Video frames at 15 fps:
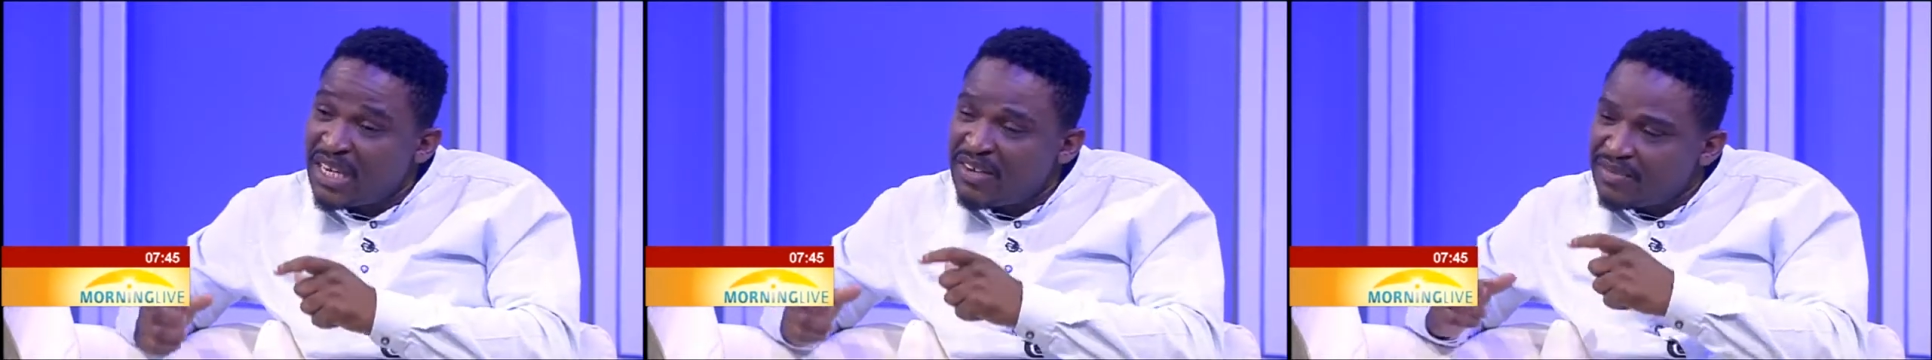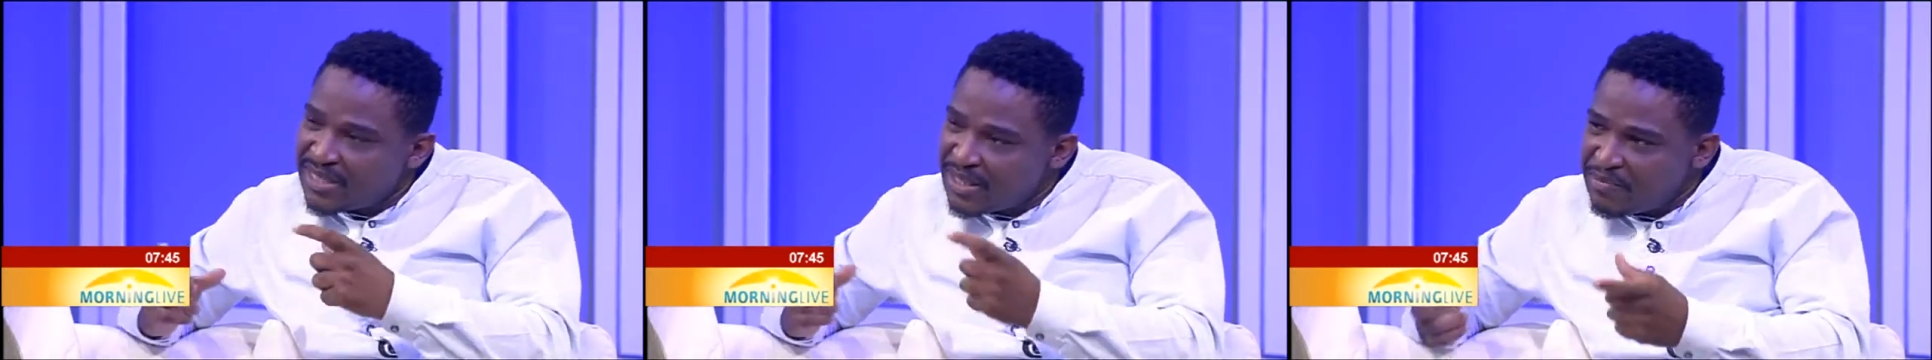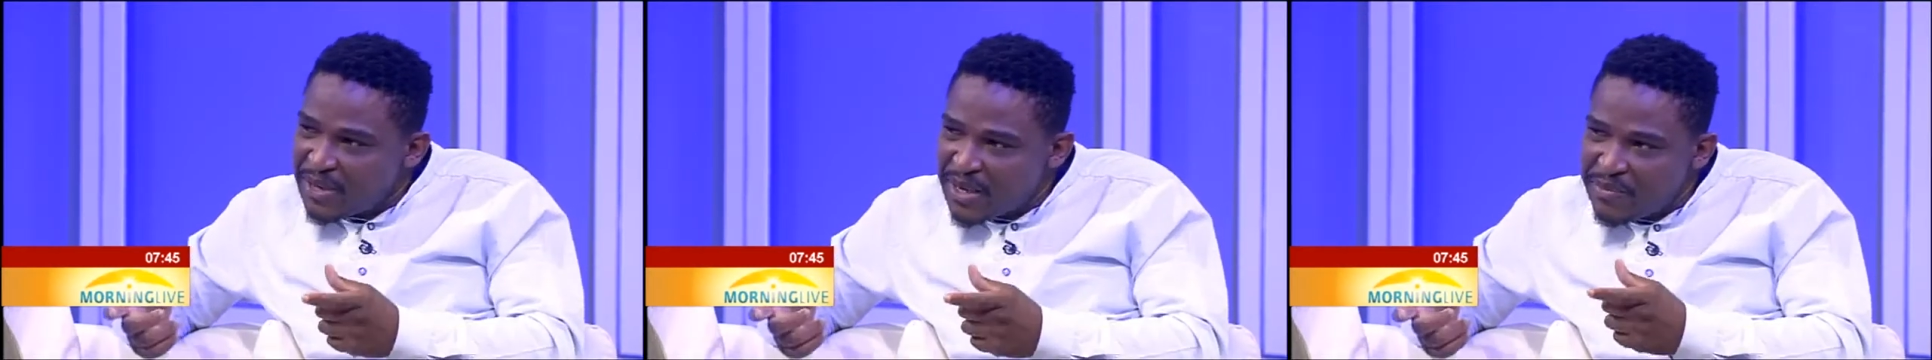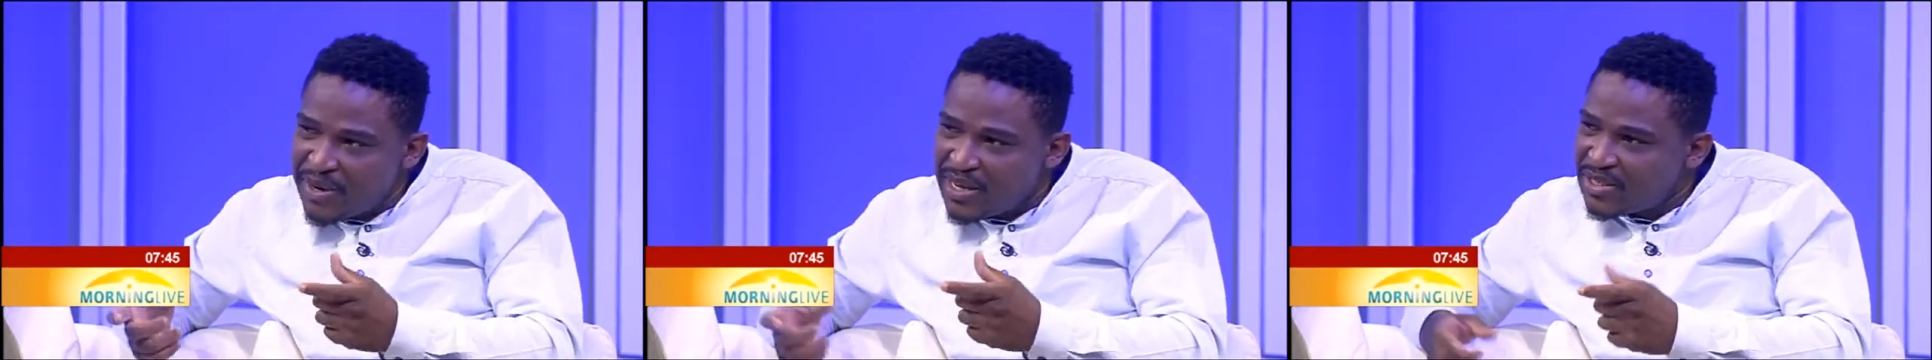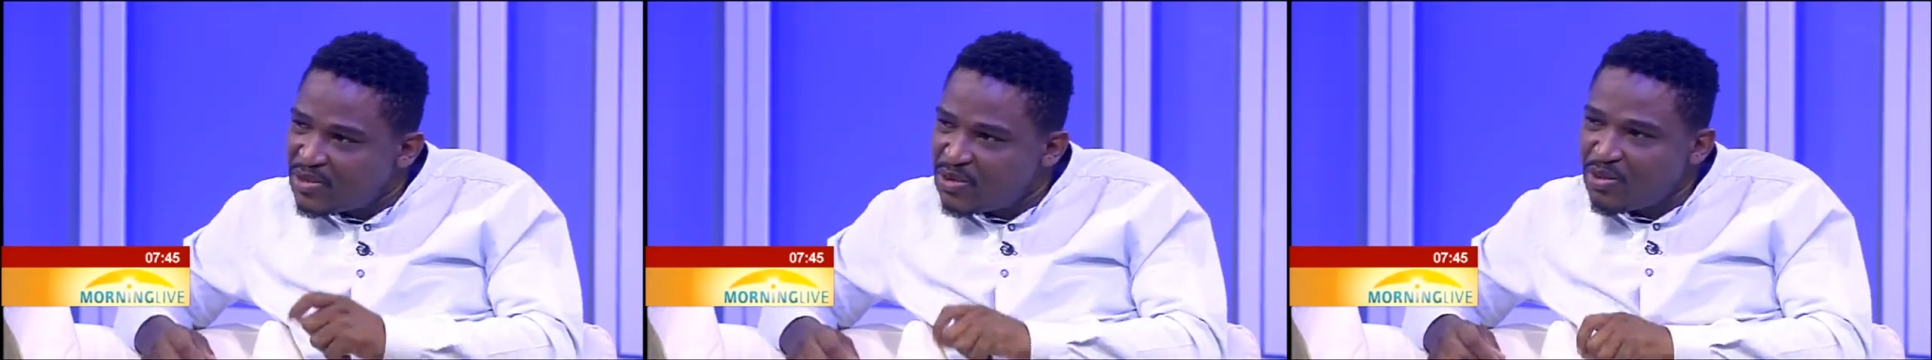be given some
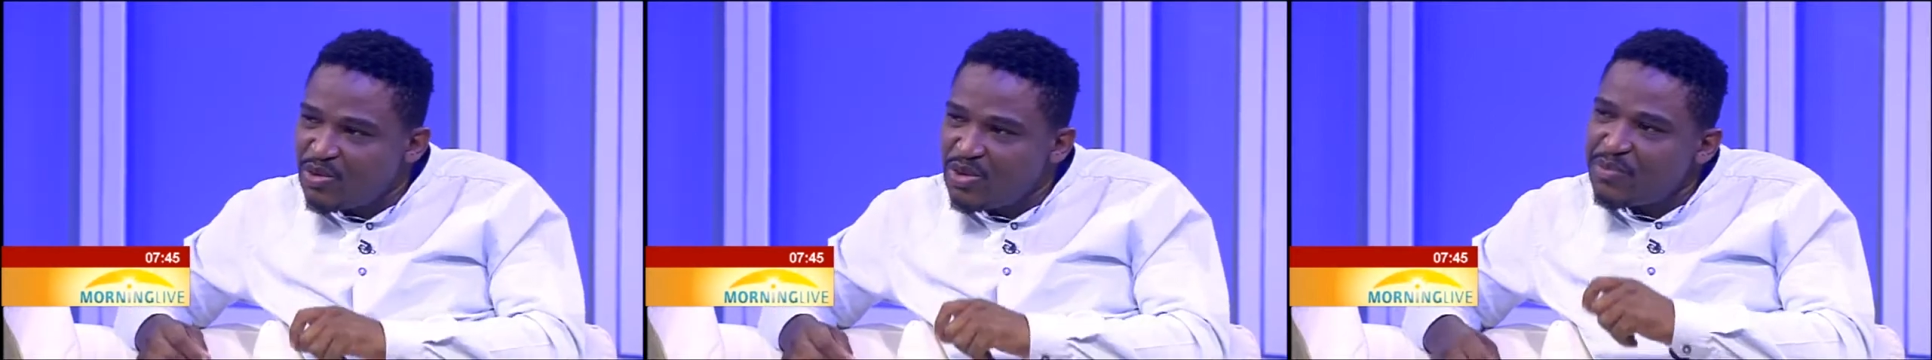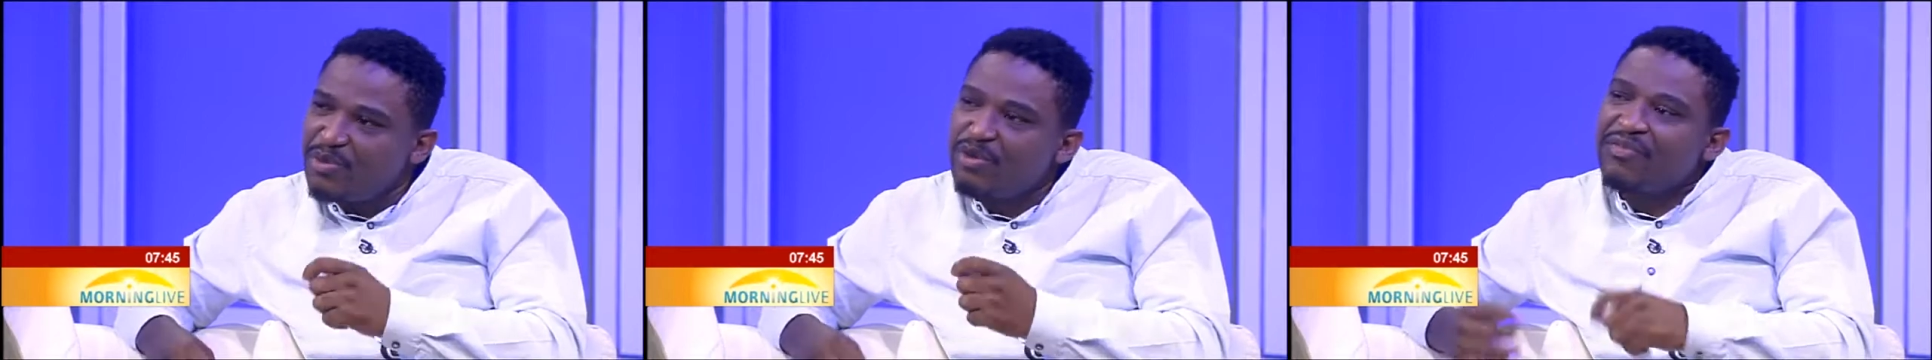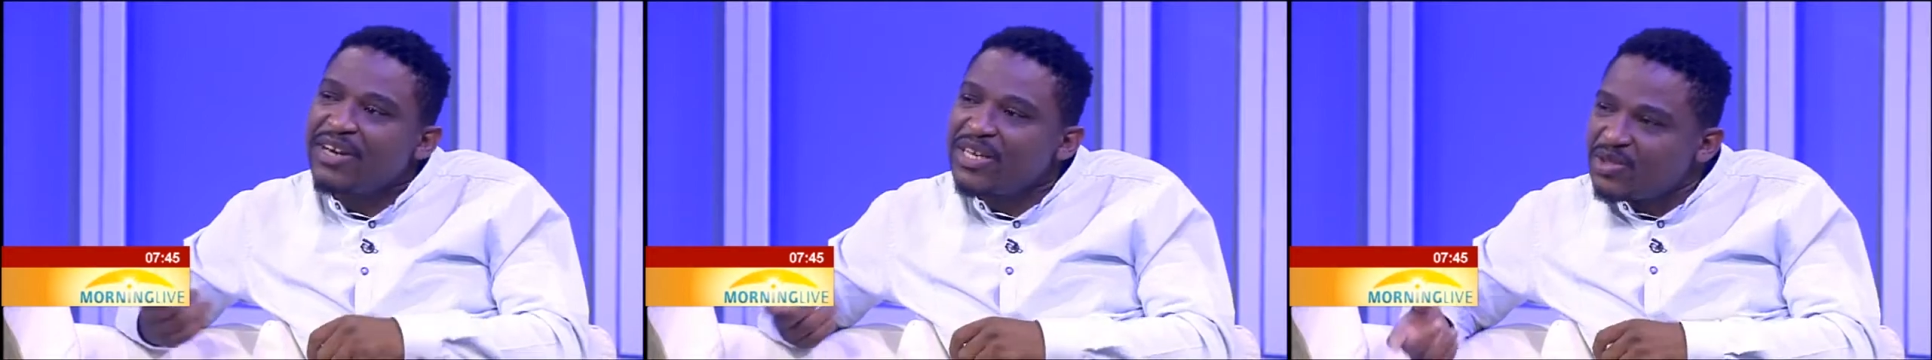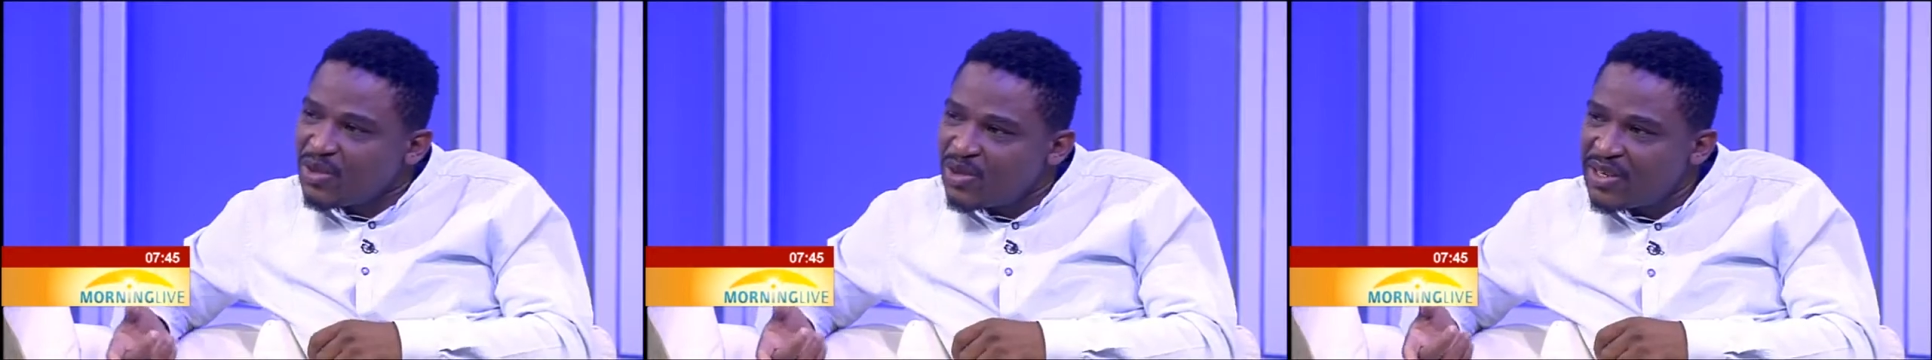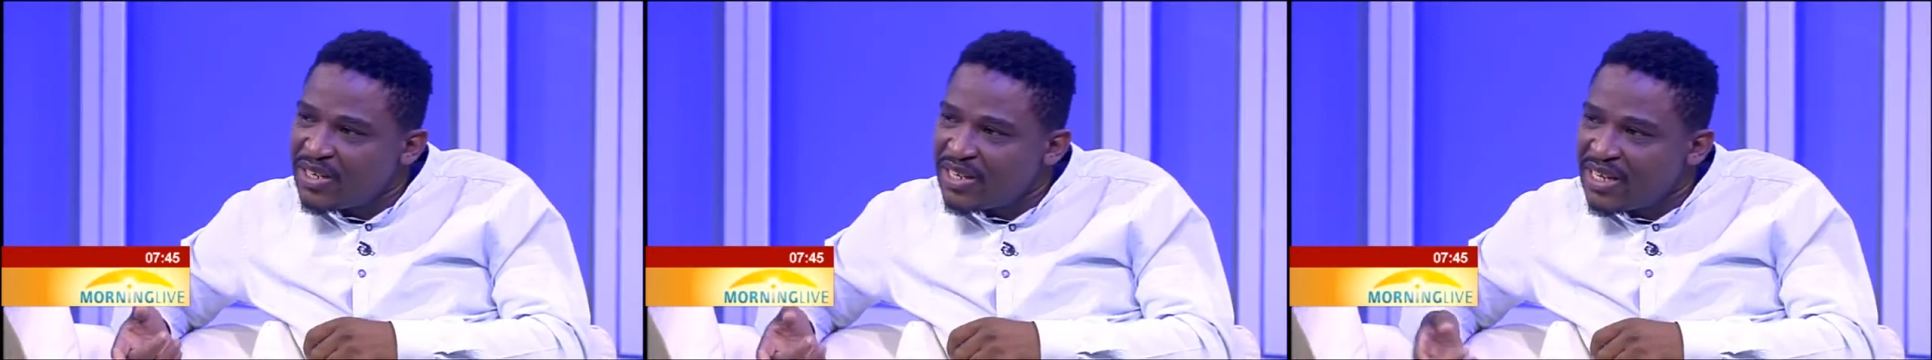papers to, to
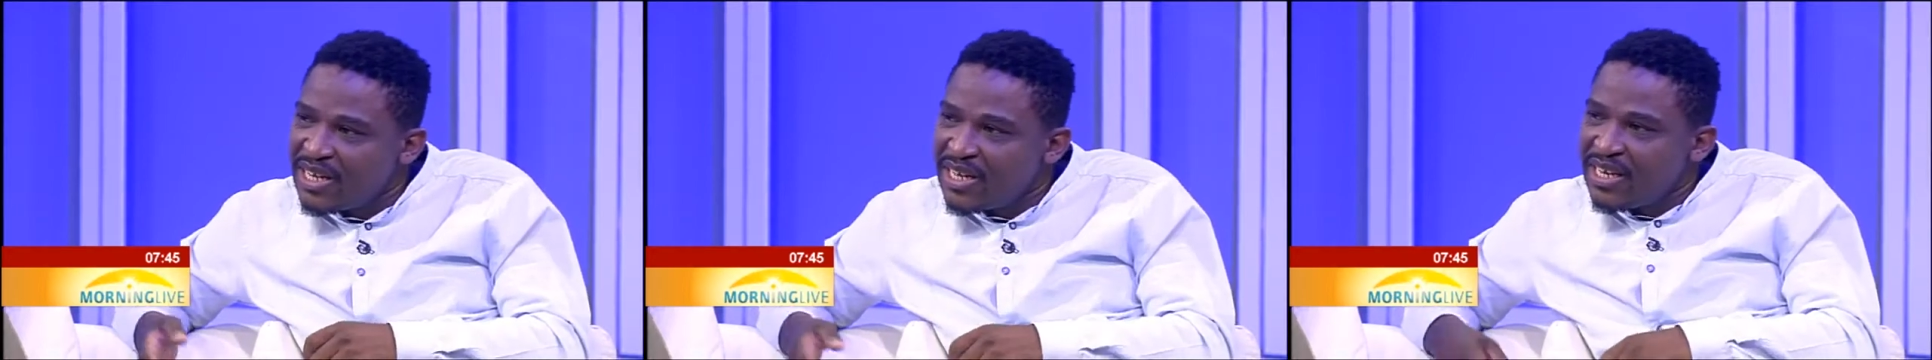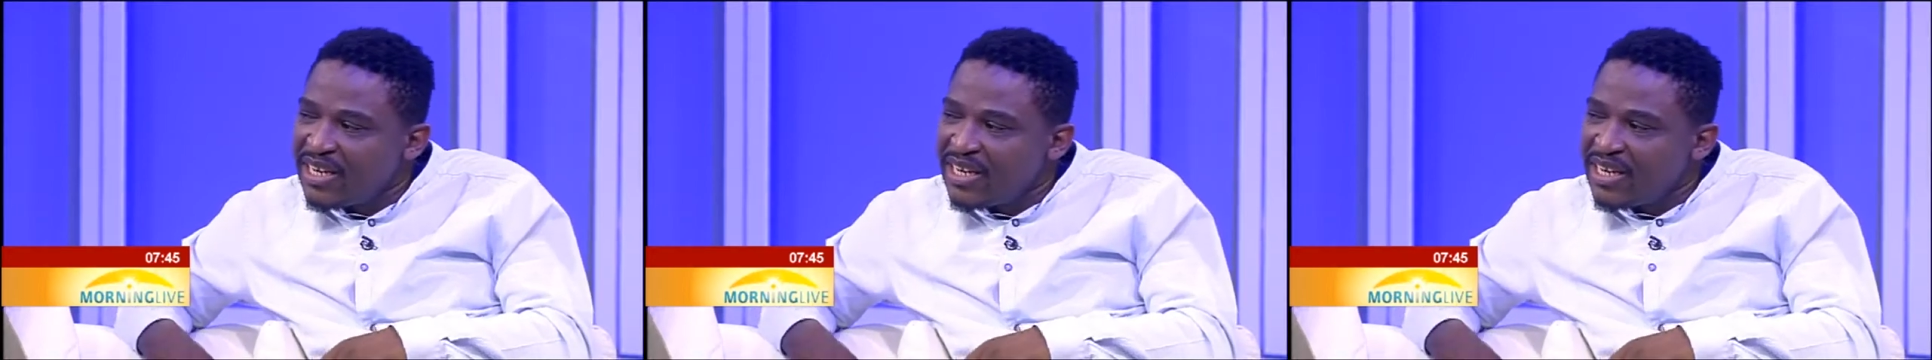improvise on,